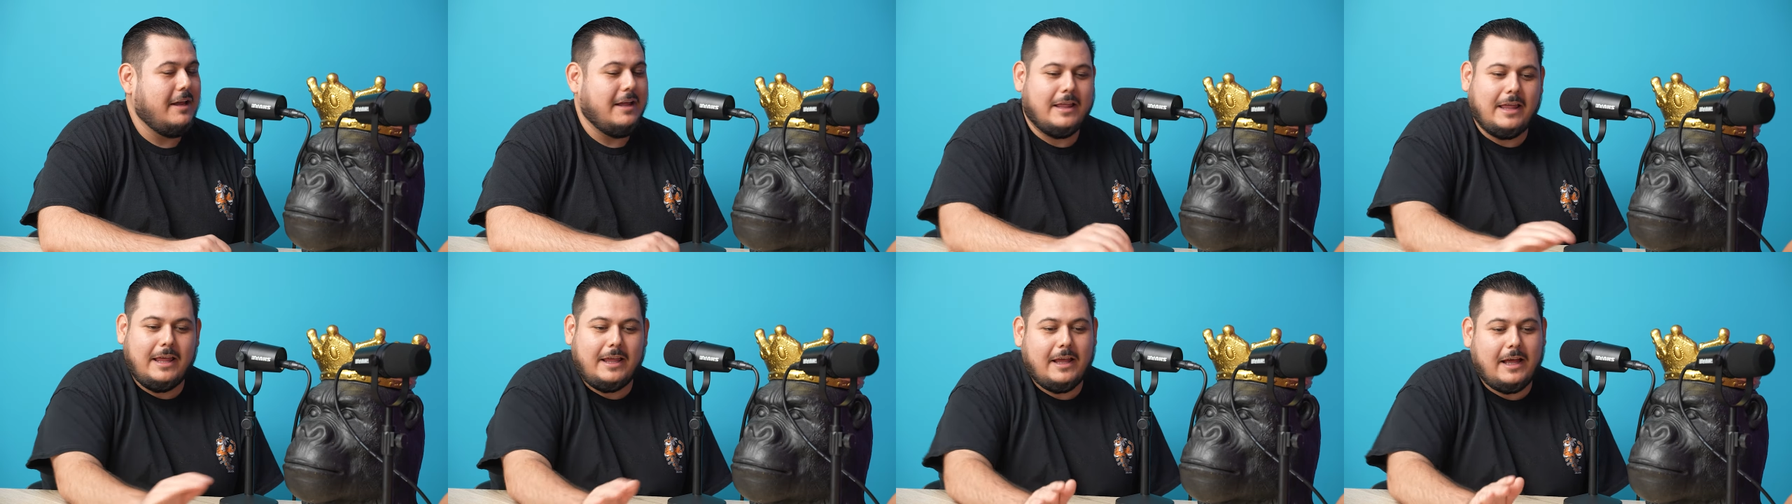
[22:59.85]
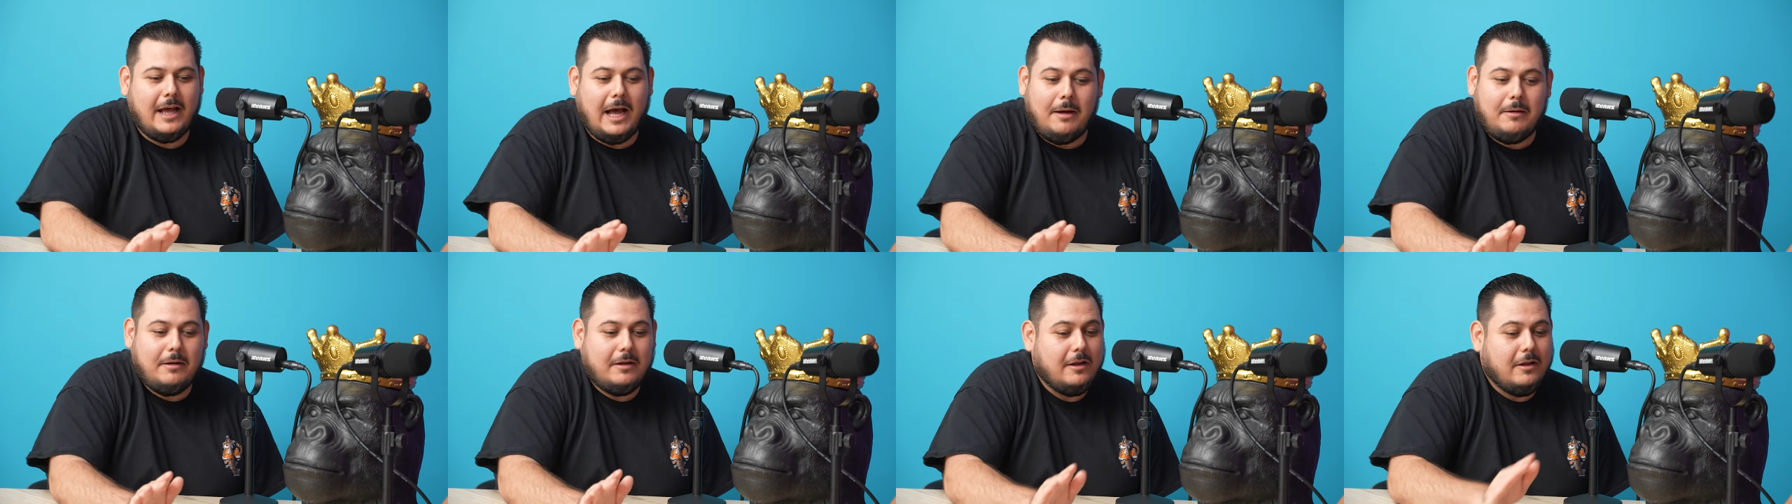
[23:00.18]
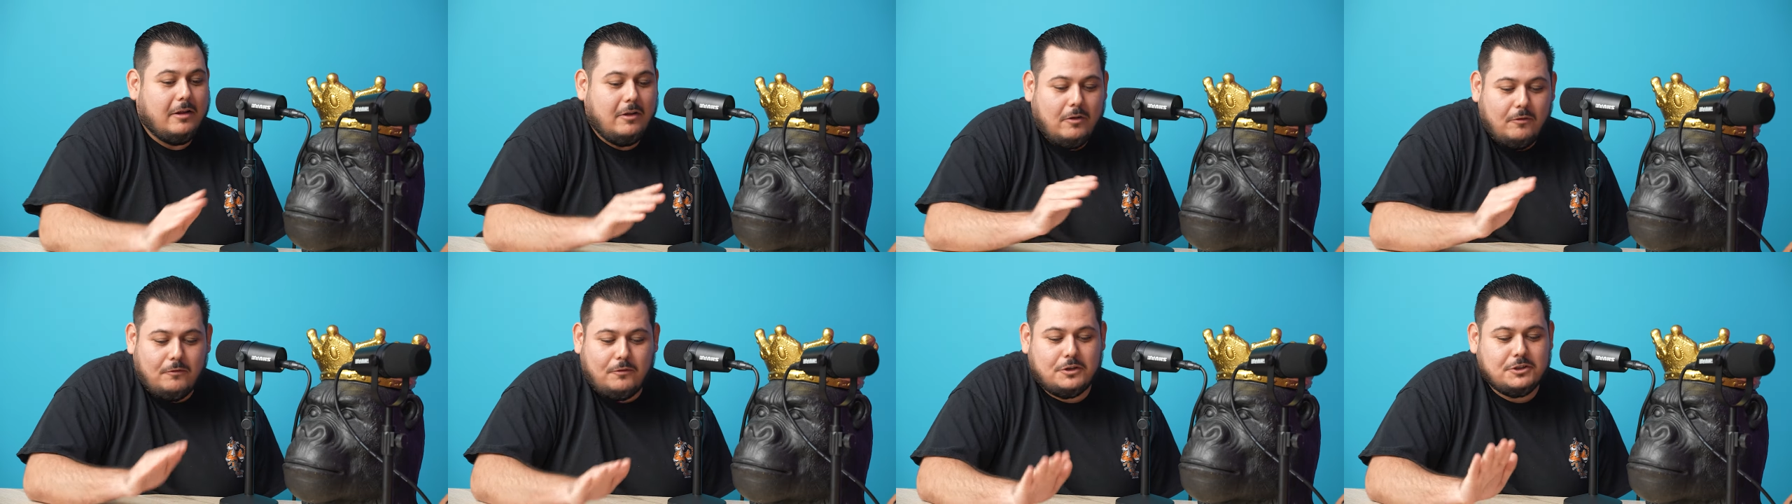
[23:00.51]
Yeah. Like, uh,
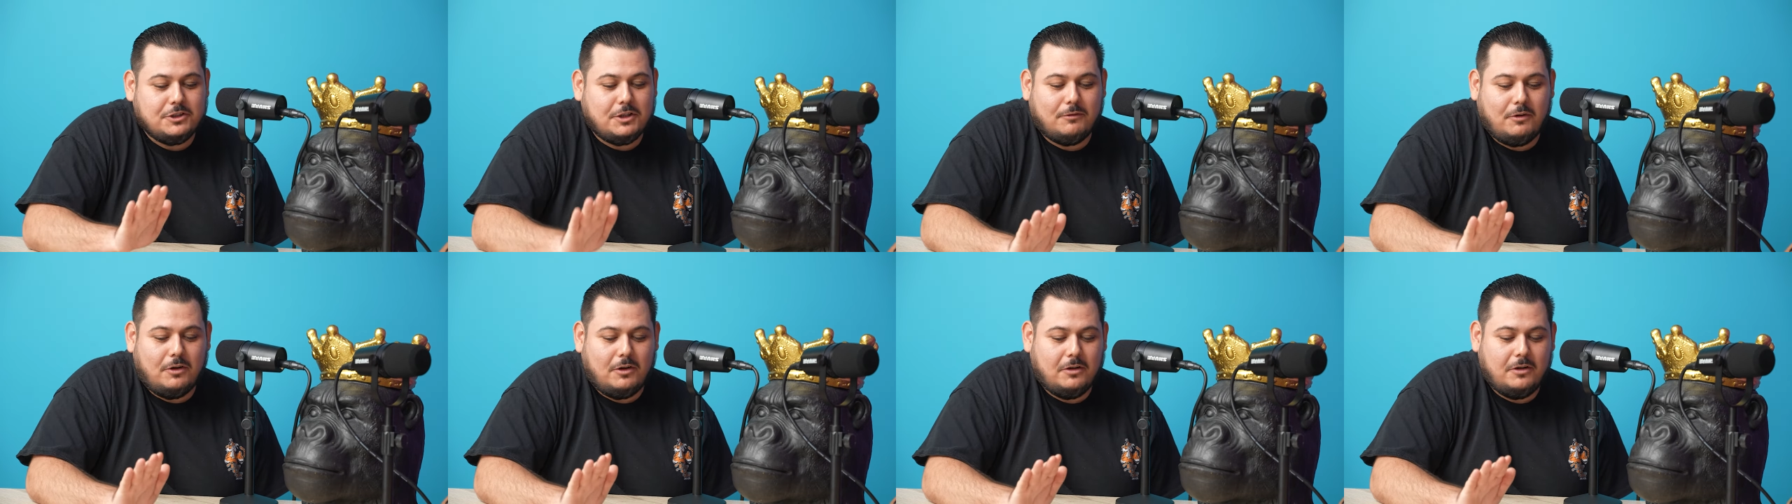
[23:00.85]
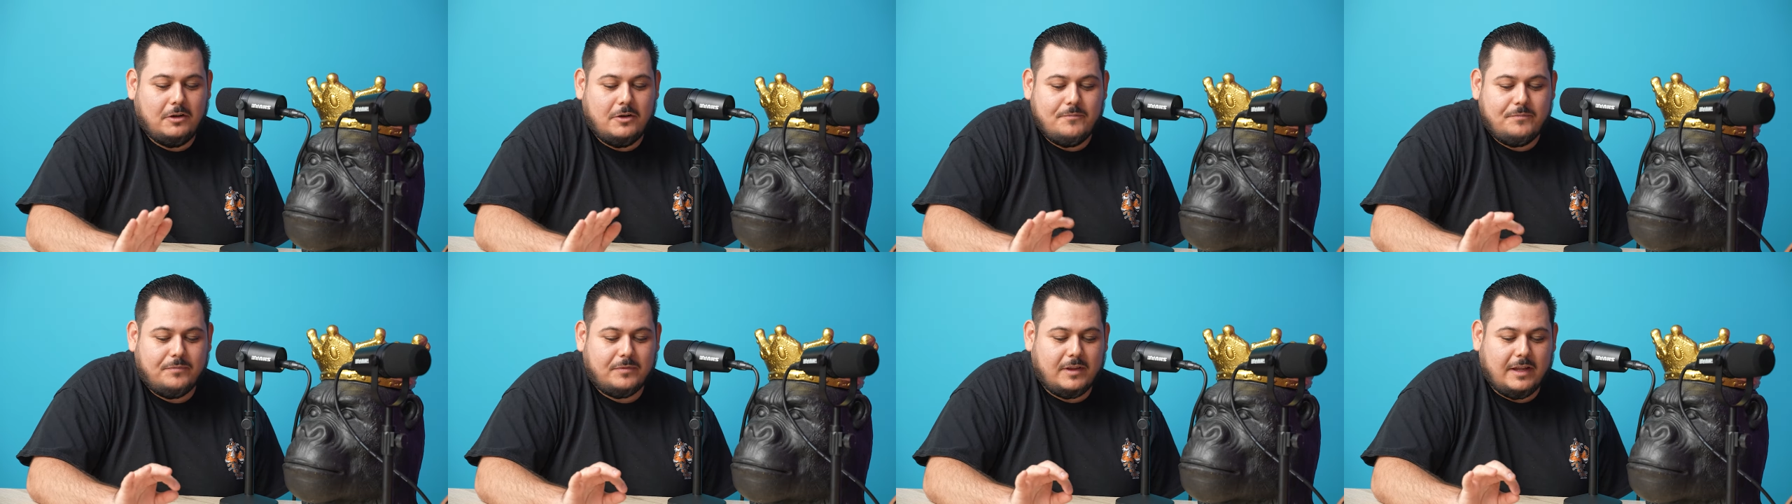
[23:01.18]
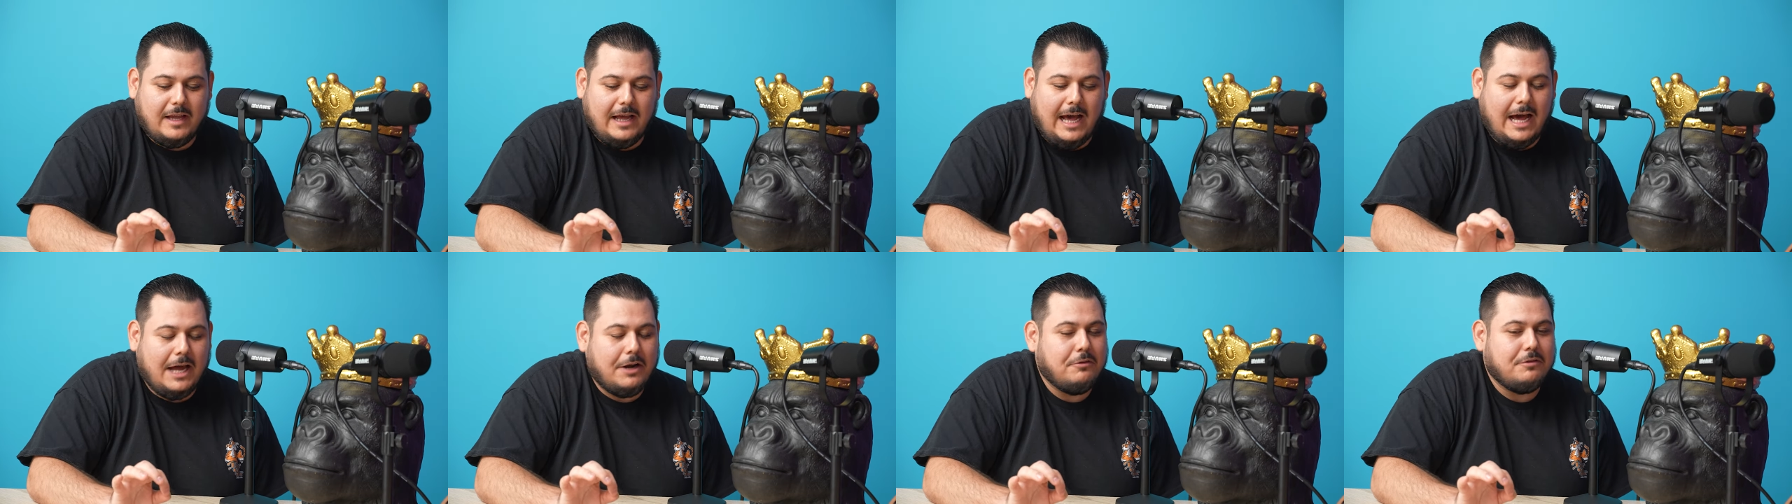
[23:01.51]
first of all,
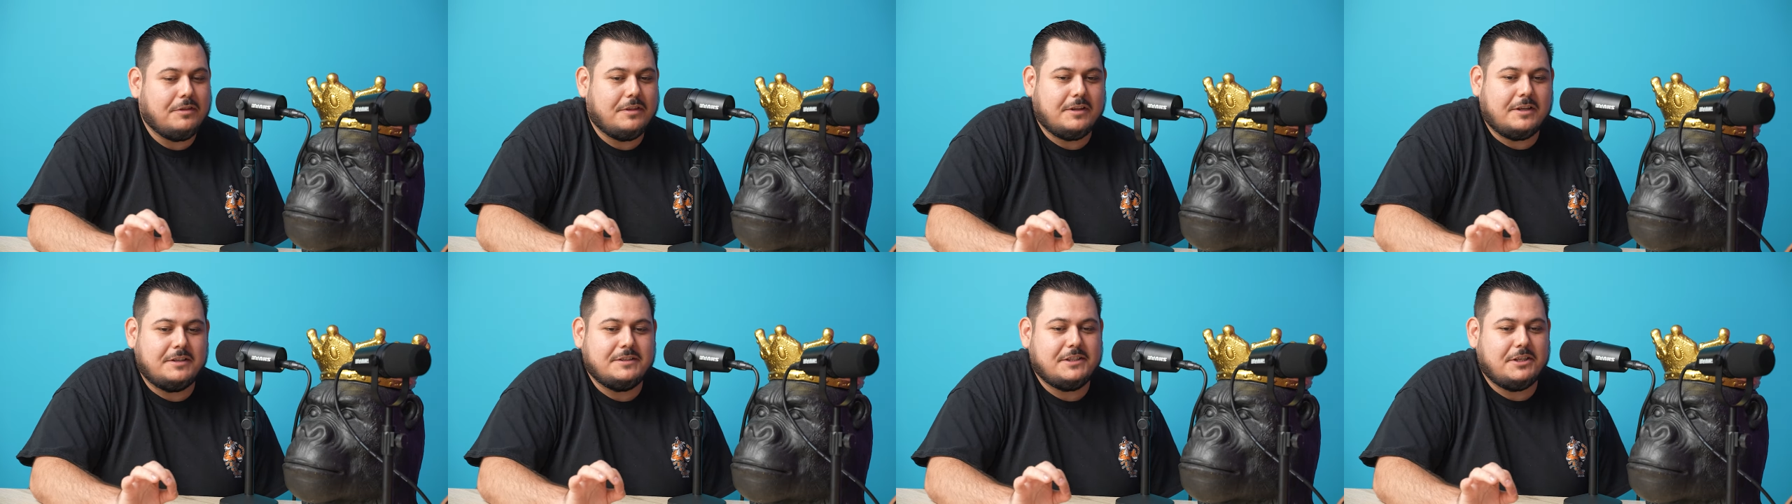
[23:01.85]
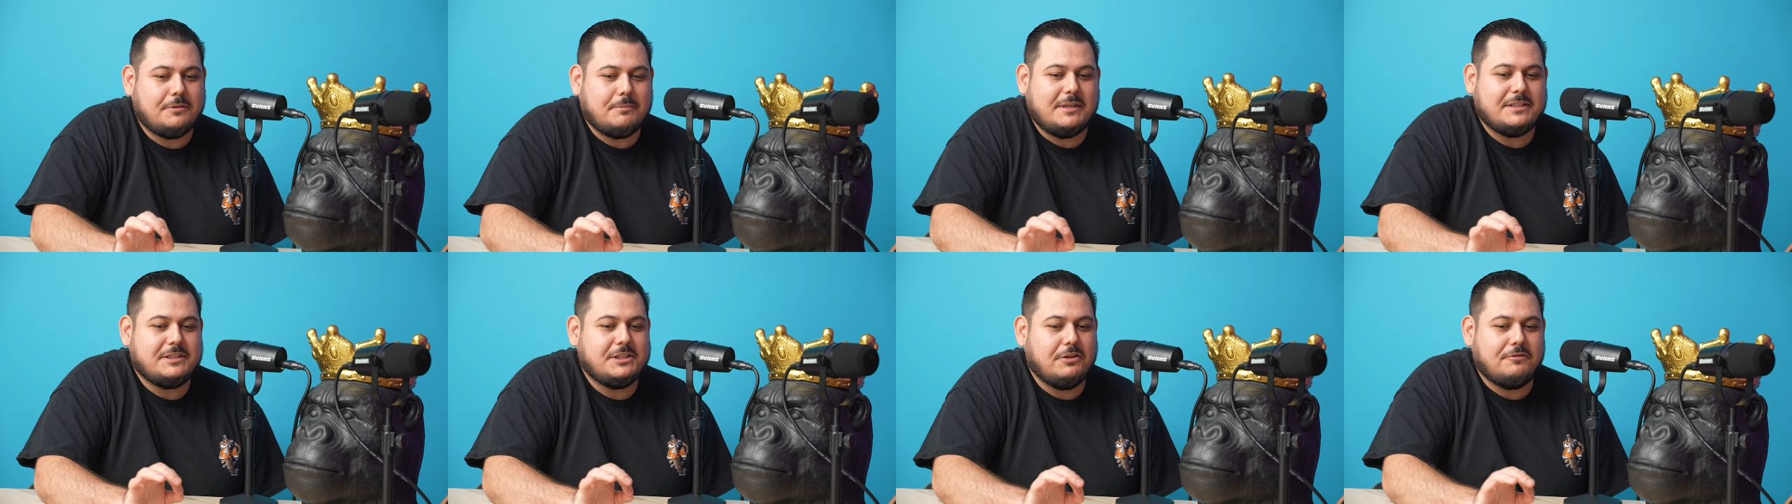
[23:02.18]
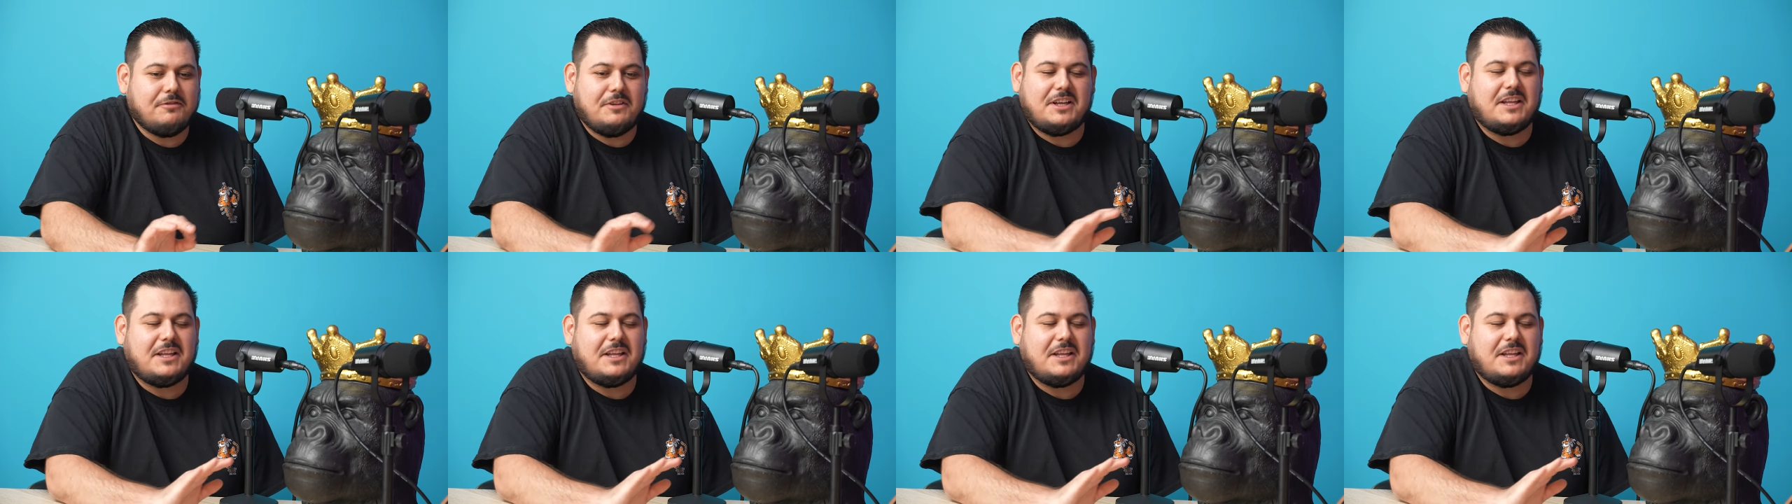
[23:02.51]
I don't consider myself